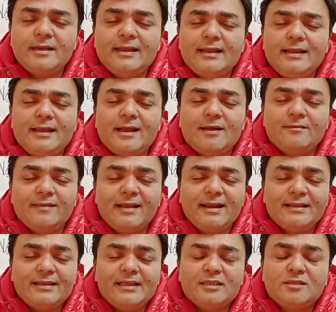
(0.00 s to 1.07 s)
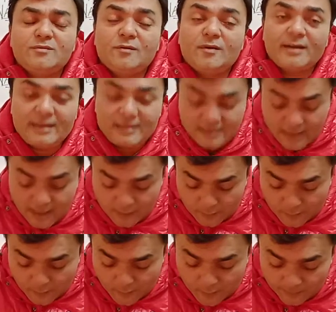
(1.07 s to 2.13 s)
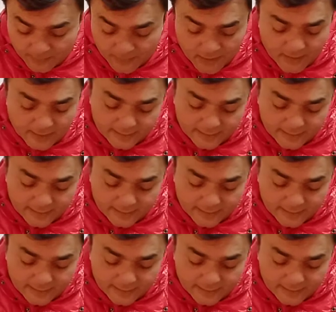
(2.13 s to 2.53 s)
area where these forests are grown.